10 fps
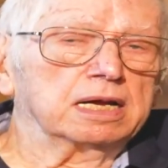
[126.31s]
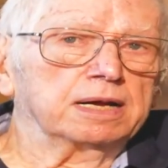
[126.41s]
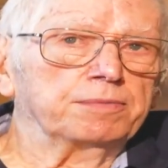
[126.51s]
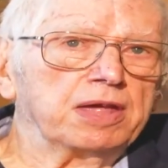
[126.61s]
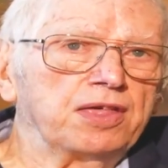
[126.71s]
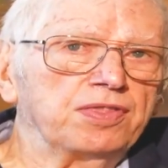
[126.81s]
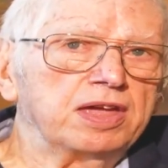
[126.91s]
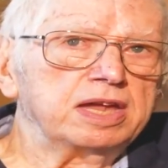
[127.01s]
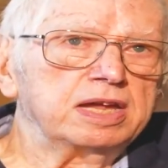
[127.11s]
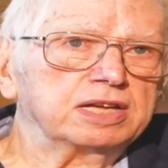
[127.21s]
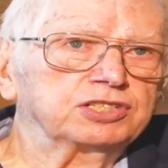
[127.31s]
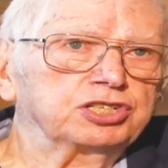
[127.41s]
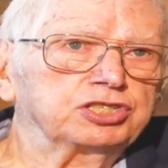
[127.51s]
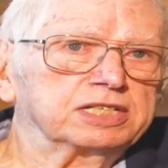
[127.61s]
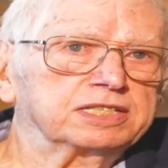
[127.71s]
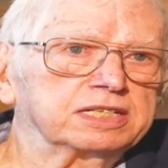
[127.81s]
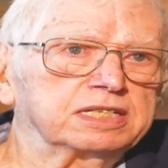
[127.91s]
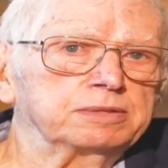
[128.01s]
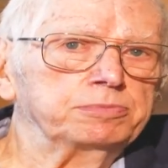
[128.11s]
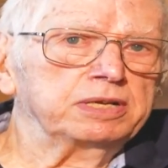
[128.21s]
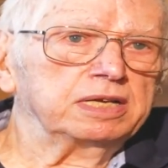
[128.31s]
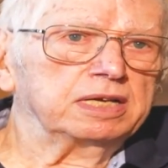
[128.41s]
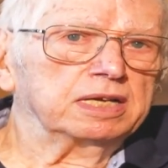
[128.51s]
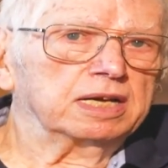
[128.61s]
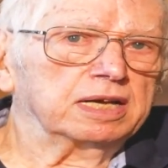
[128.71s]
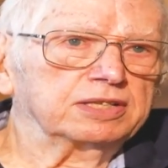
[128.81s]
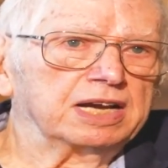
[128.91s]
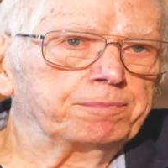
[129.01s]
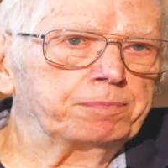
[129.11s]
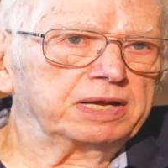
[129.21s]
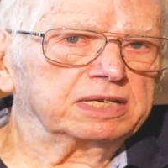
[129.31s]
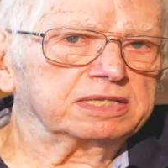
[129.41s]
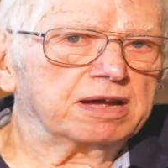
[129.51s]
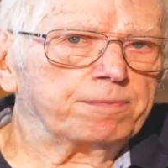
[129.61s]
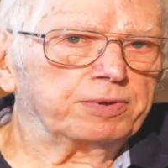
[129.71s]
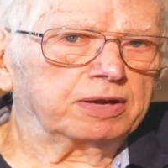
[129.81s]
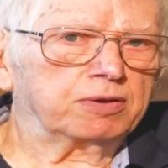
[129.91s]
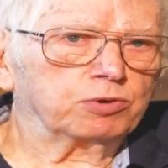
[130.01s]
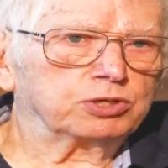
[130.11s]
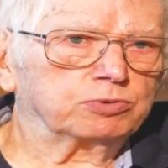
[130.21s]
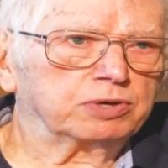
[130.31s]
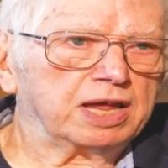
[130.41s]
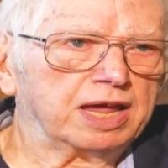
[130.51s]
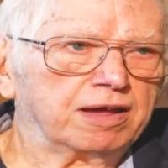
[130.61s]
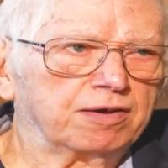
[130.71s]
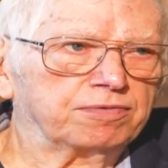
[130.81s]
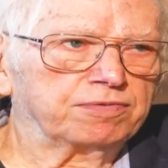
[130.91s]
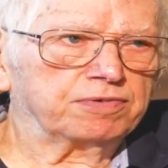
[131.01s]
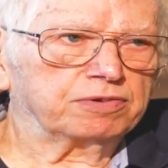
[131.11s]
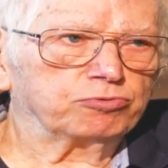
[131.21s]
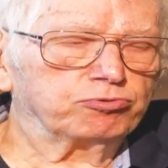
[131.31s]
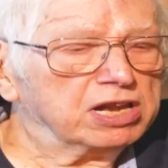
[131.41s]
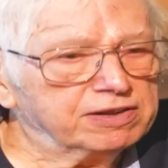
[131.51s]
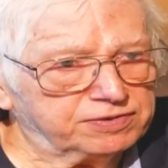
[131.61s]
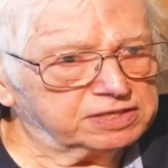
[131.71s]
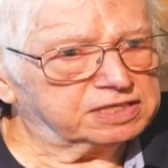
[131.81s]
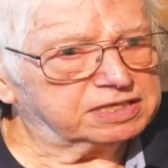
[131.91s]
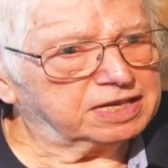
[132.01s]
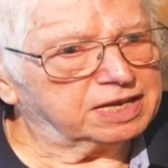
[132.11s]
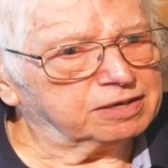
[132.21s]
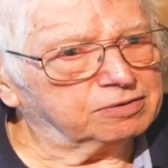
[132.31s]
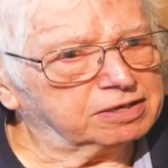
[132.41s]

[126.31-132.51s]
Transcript: And they had suggested to me that I pick a topic which would have relevance and